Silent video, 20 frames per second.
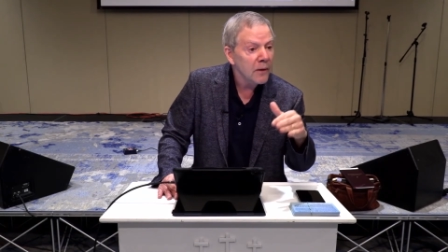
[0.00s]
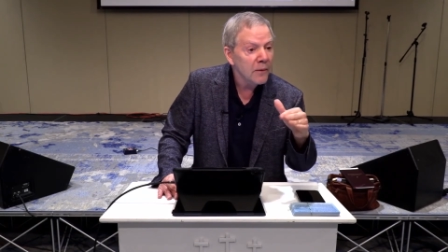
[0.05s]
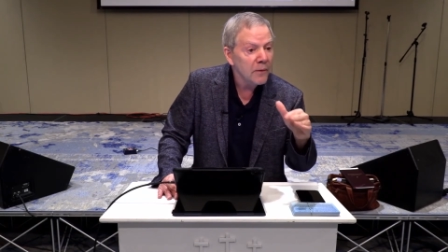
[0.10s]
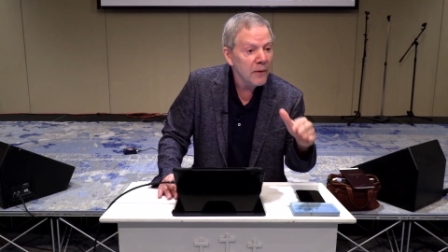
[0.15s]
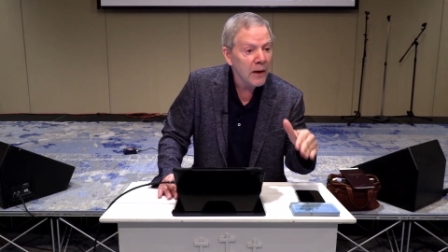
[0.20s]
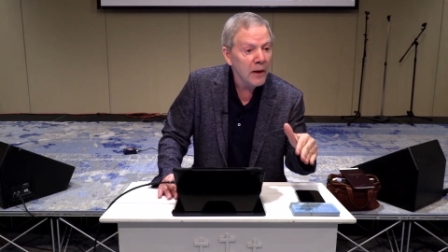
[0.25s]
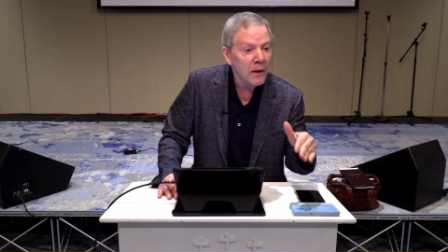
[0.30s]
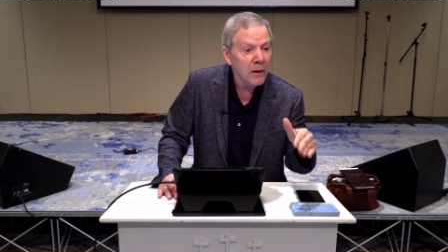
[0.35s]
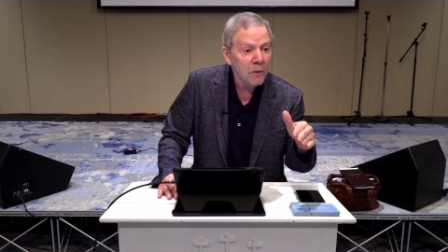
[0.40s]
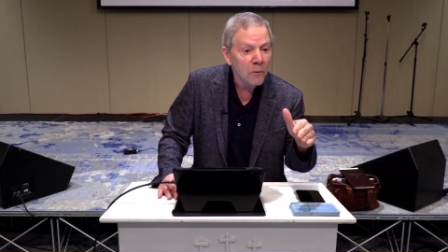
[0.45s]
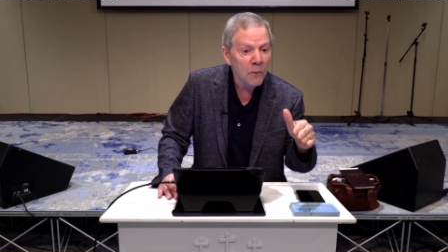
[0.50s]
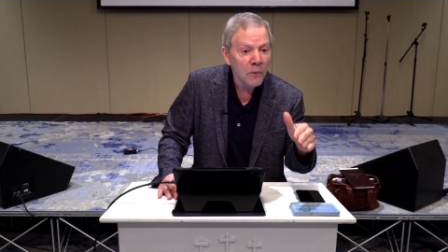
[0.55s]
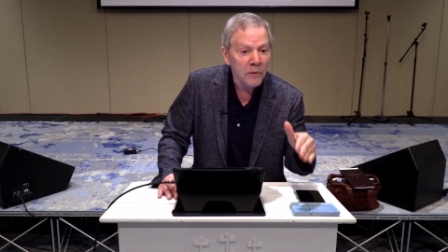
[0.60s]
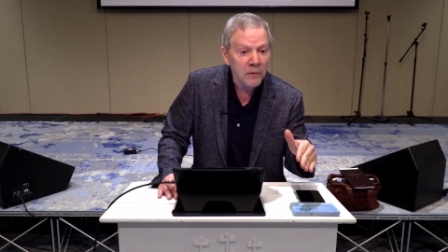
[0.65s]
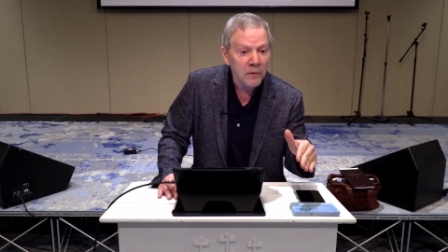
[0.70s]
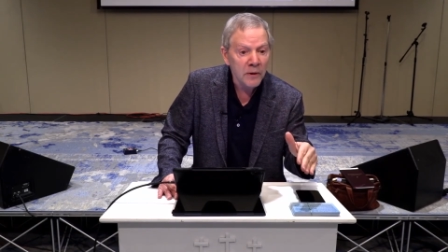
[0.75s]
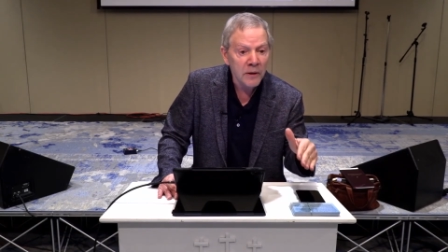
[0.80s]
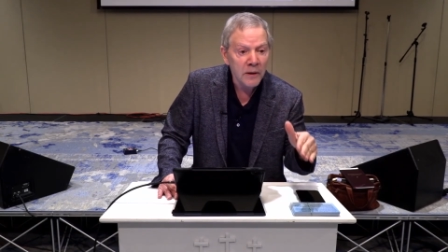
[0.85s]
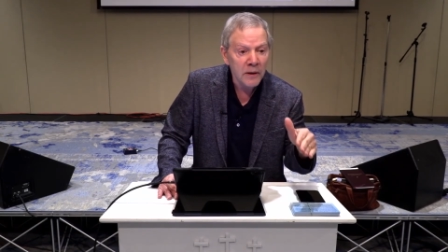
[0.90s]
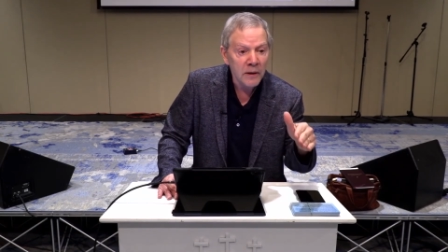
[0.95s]
they will
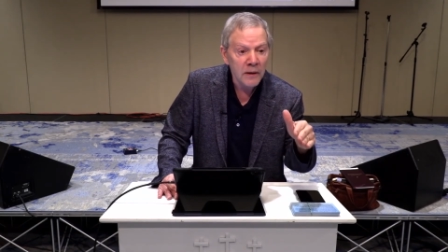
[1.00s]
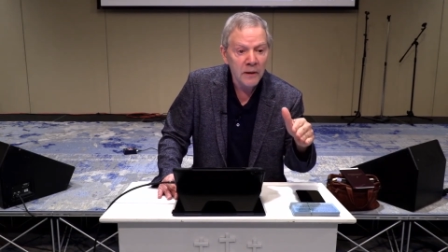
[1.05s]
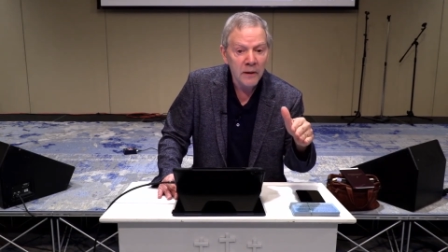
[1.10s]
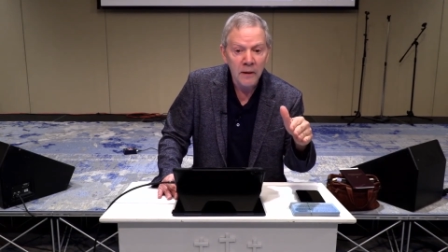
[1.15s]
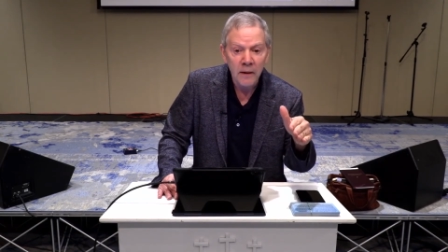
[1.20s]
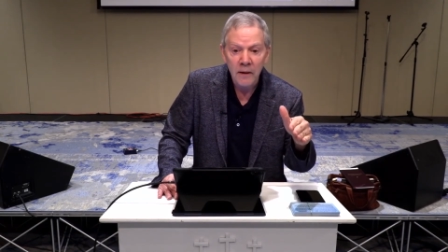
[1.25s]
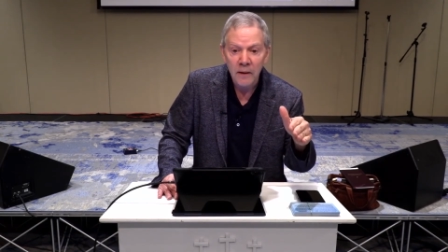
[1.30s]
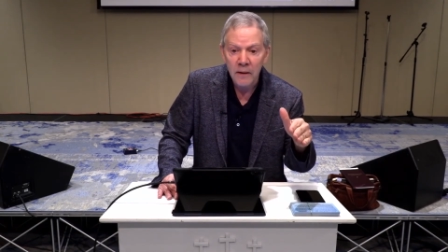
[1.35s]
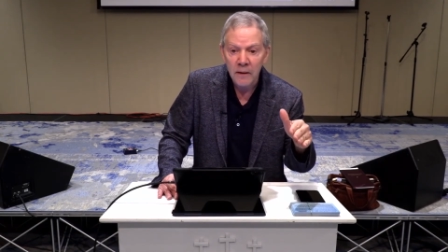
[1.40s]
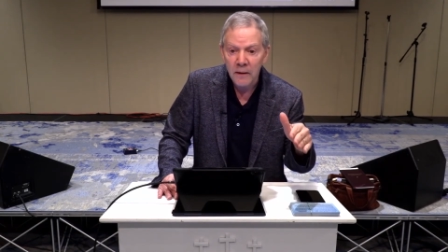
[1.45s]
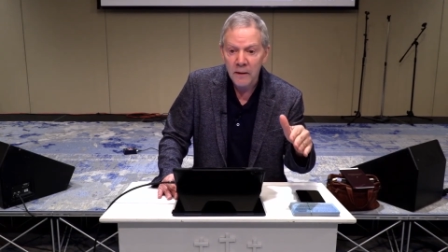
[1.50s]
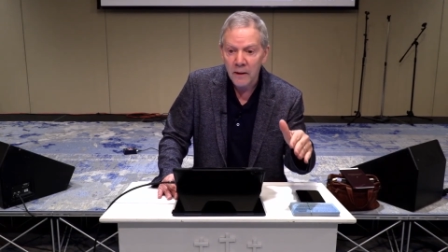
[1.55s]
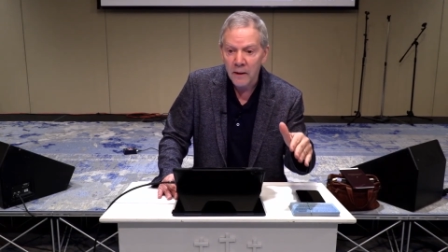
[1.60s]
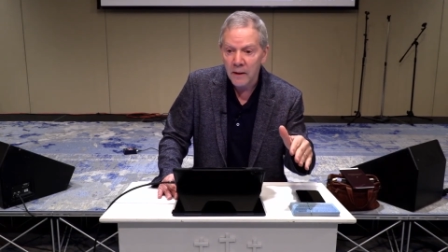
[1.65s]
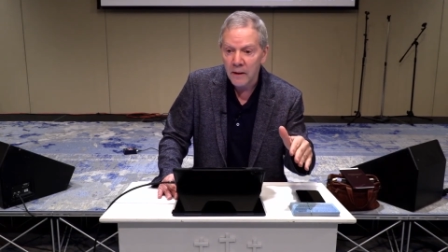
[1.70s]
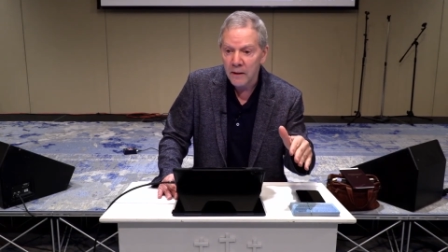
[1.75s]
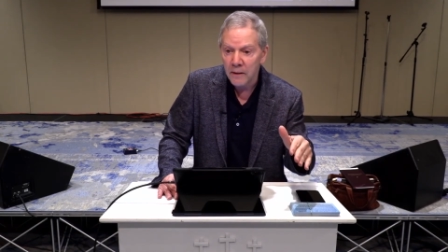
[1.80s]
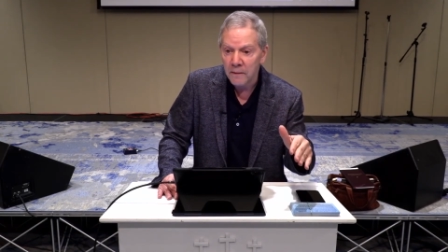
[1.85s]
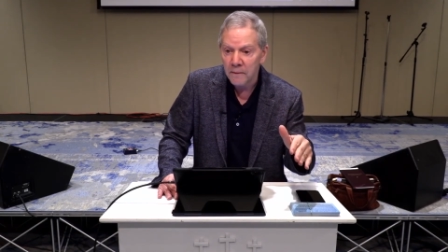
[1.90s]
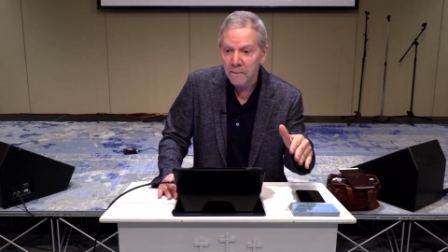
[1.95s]
see
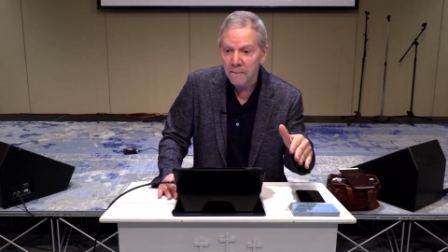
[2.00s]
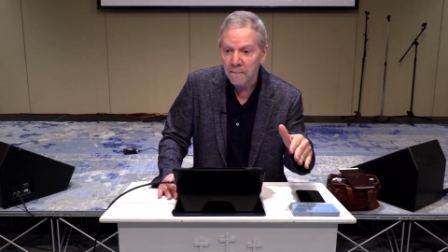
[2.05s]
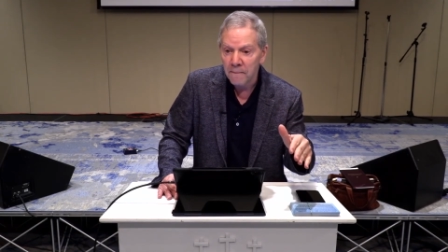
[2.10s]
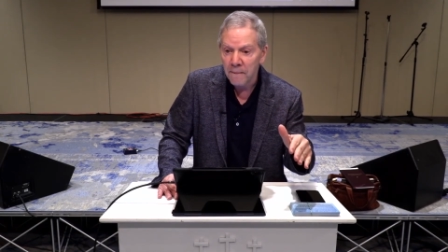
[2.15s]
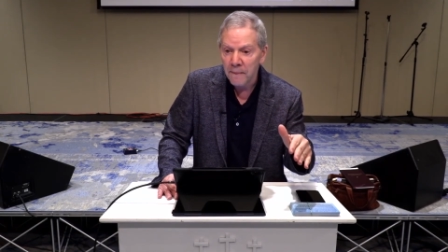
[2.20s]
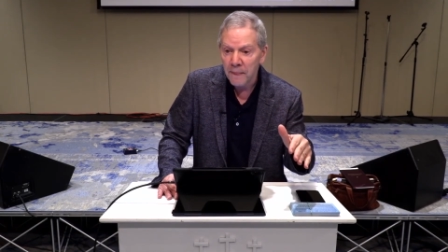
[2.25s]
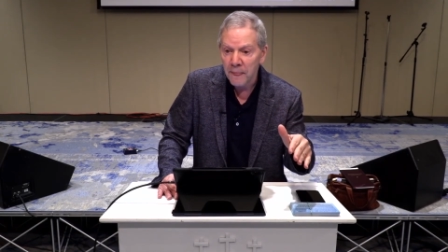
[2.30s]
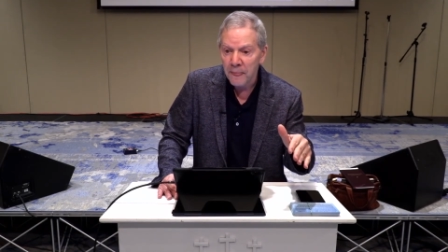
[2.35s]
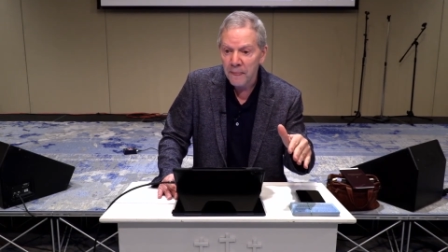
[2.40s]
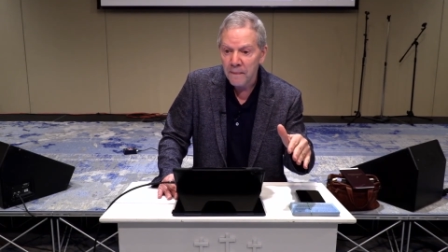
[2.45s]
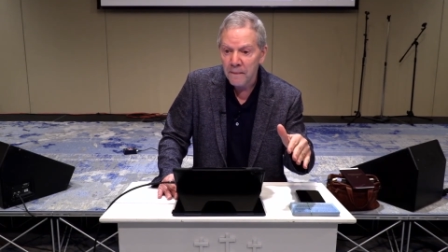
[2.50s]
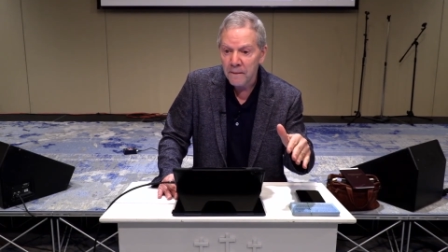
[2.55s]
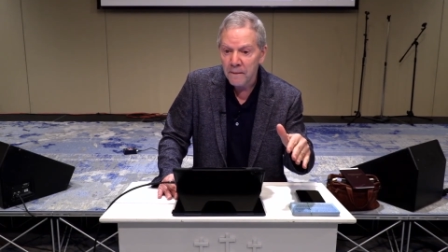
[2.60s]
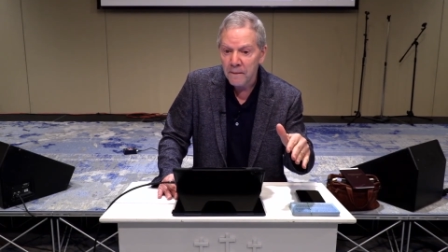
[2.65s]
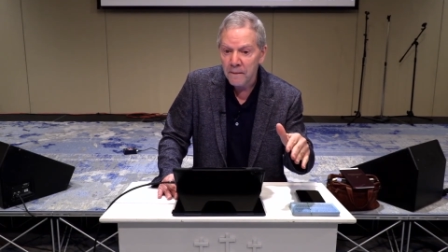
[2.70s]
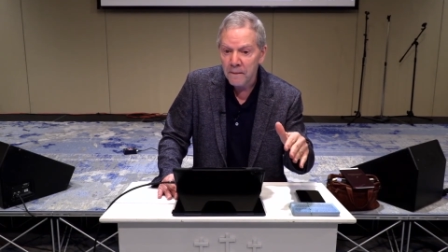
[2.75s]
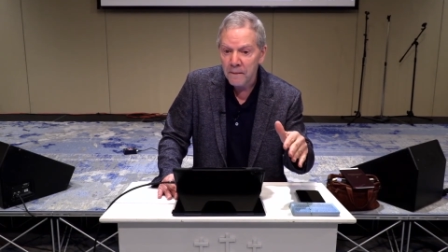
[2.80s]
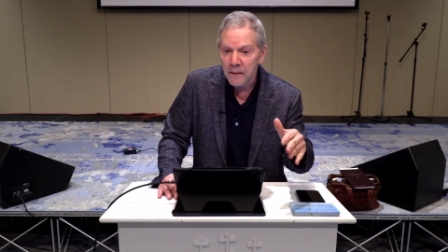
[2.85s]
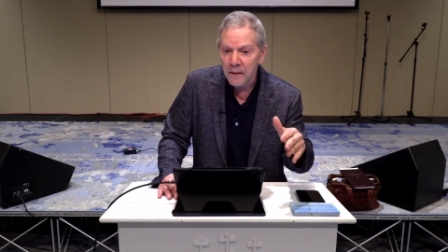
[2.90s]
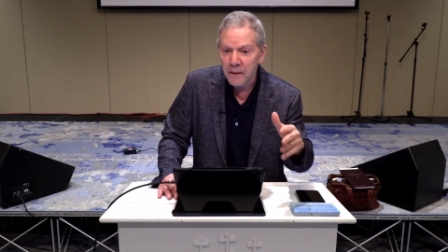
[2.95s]
God
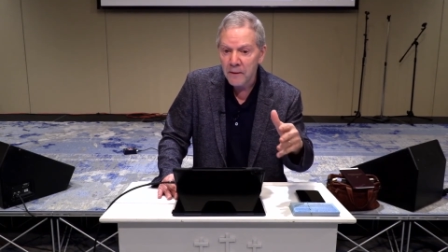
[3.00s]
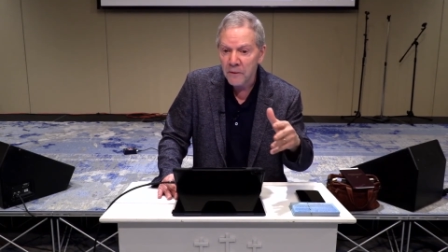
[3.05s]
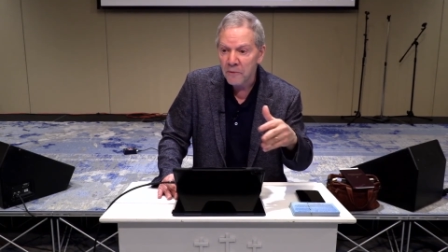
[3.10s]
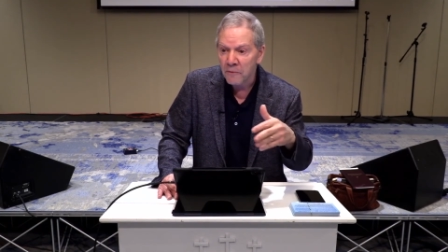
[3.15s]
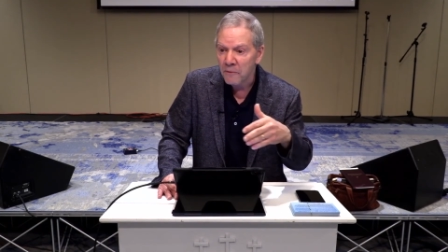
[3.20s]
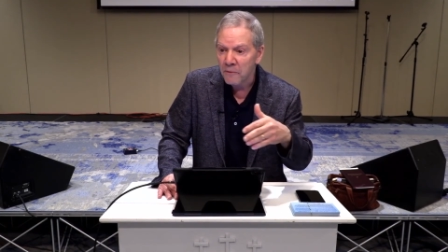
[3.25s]
in your